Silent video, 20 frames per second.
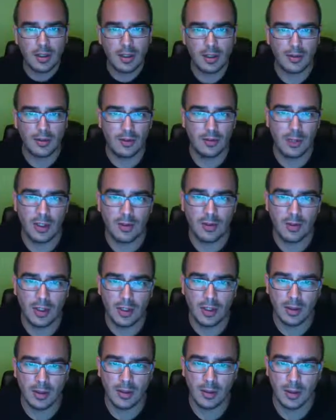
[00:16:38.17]
it's
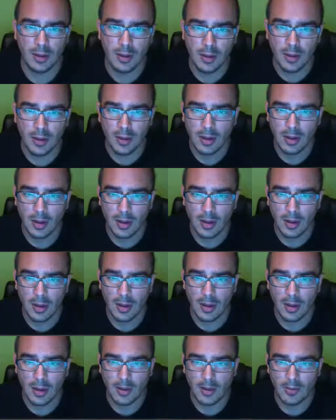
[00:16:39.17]
amazing.
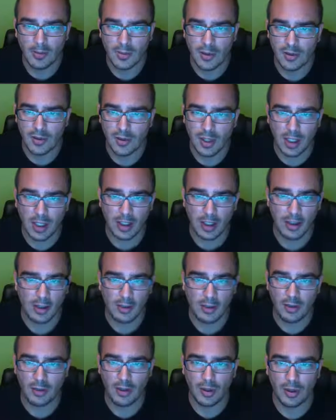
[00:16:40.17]
Just get it,
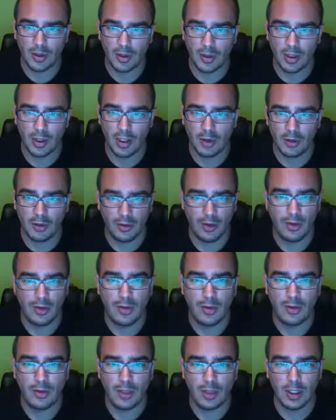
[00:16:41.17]
install it, and start
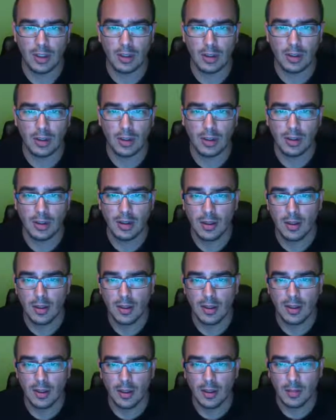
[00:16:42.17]
using it.
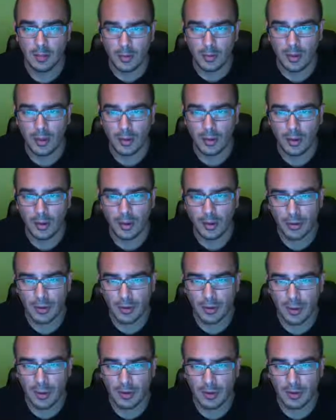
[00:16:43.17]
You know, go through
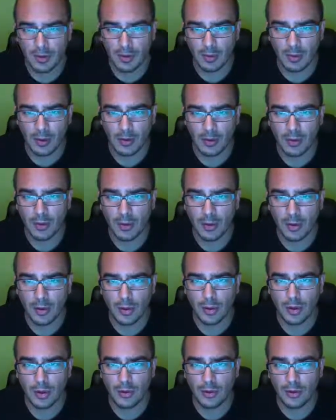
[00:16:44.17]
maybe some of the
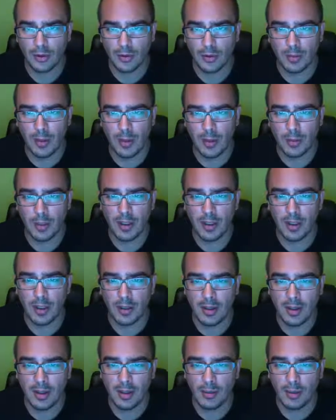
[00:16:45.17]
tutorials or something, but
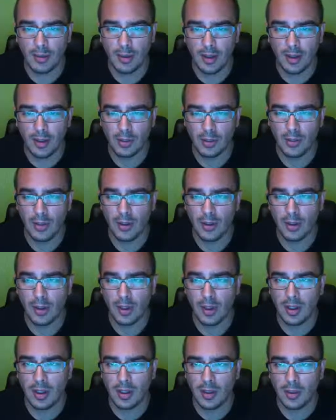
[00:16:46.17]
this will help you a
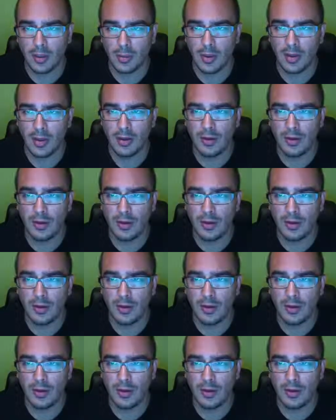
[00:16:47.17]
lot. One of the